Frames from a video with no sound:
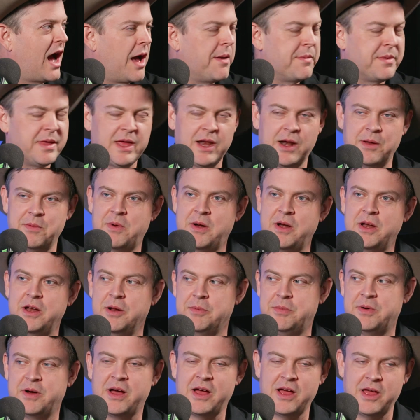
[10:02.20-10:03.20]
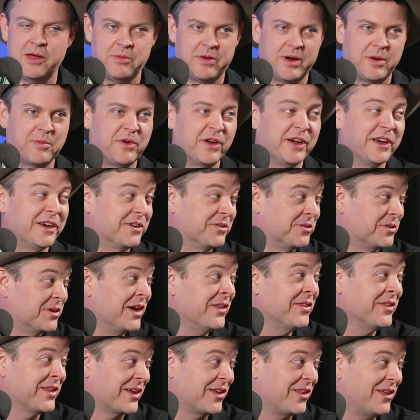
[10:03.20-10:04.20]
I mean, I'm ready to buy, but I'm ready to run the